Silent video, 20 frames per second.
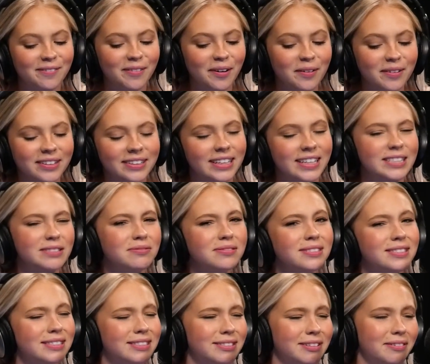Well, this
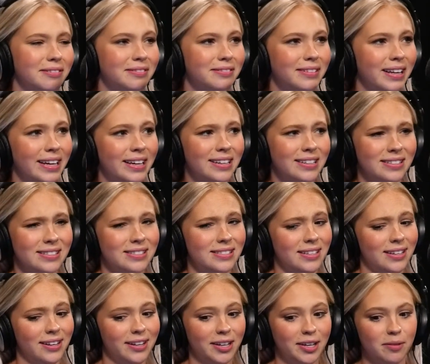one's so, like,
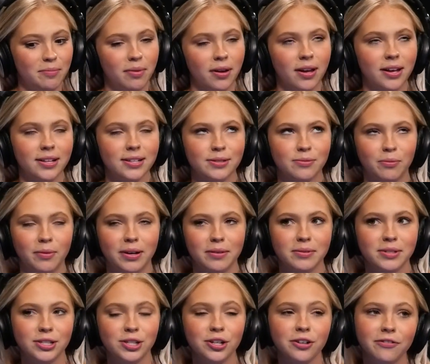conceited, but it's, what
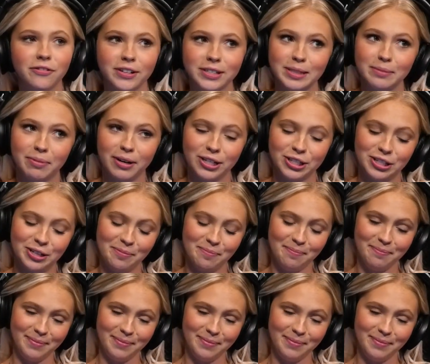was your first impression of